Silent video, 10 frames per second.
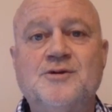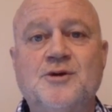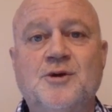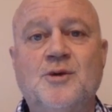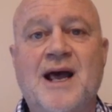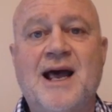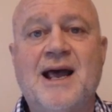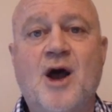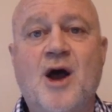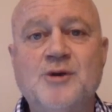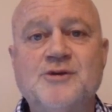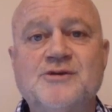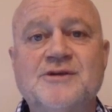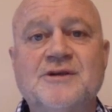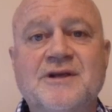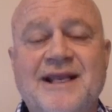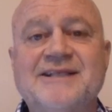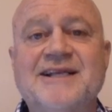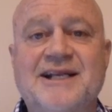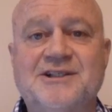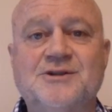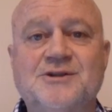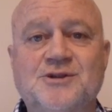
to host international